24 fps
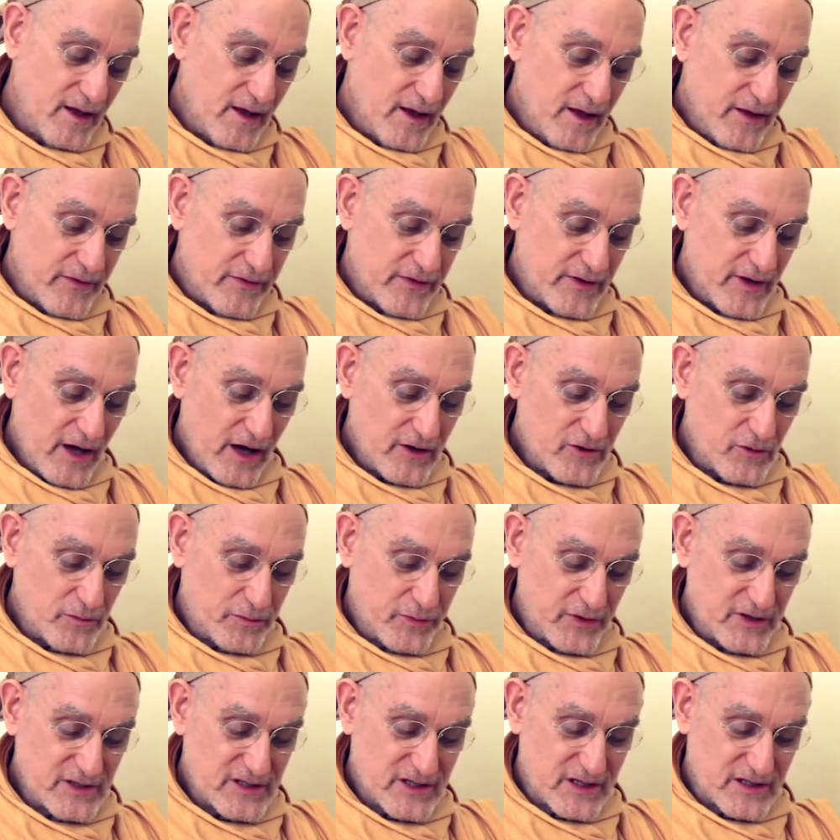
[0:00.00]
The Yadu
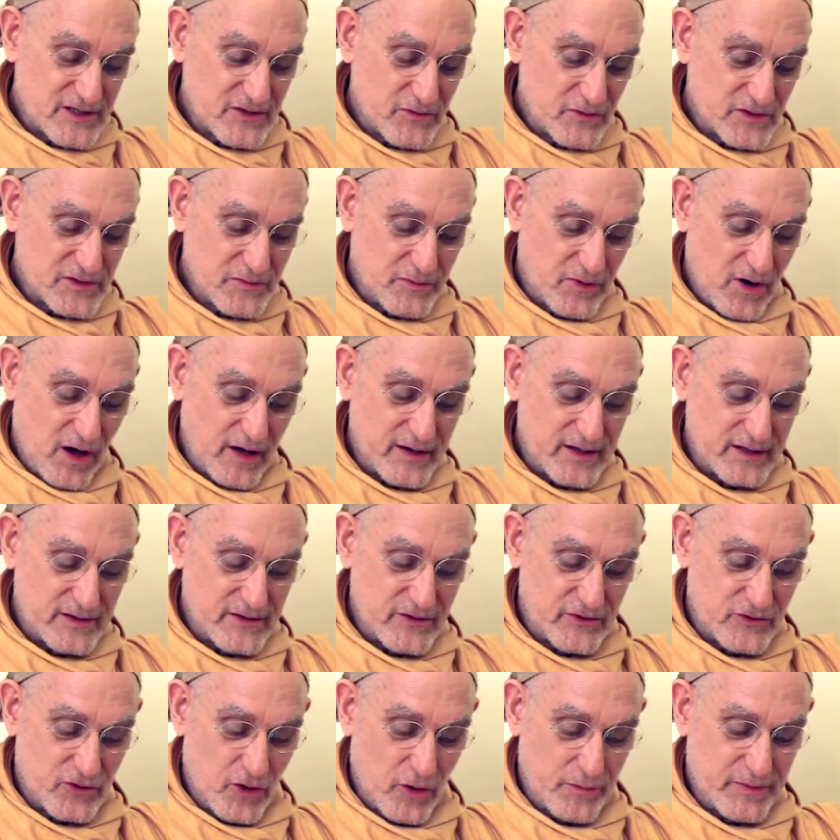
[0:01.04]
princess was brought
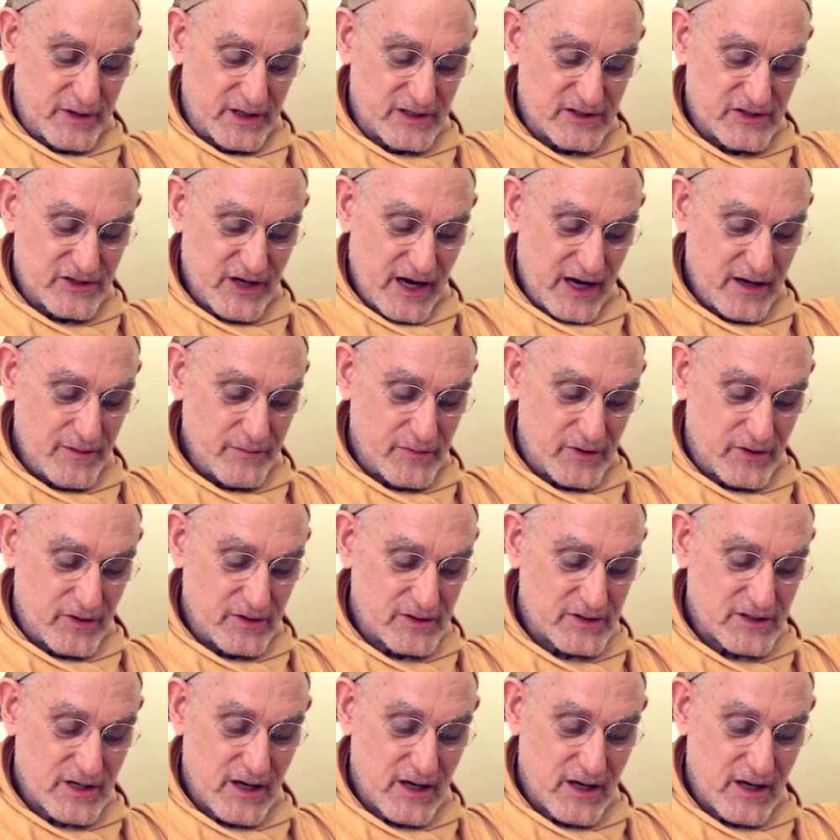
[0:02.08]
into Draupadi's chambers,